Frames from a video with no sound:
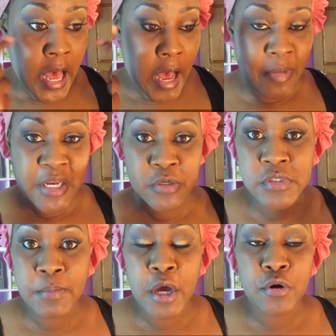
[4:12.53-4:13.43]
I may do
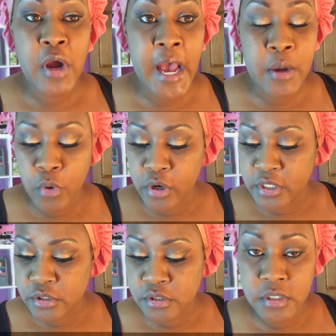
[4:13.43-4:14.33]
some under eye work
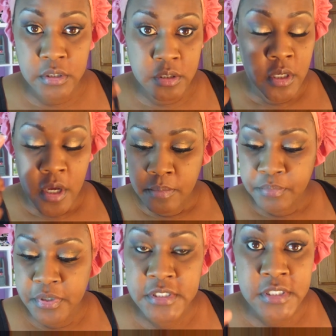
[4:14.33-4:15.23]
and
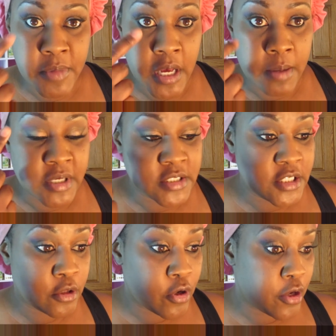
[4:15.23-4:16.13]
put some
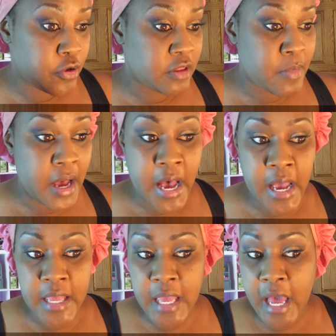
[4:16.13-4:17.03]
concealer underneath my eye.